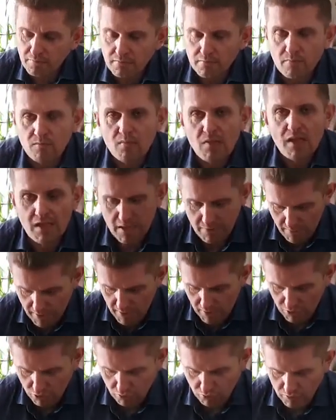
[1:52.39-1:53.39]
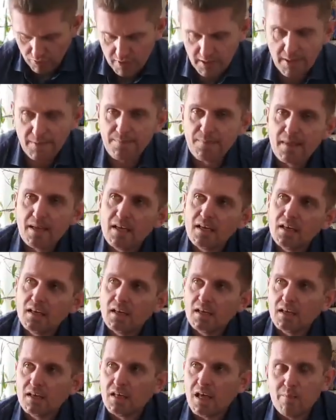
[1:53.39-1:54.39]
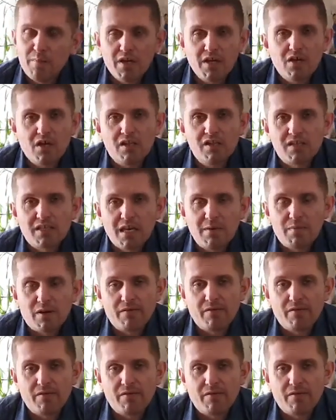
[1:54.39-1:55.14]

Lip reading: provocation appear of the Yankee have started this.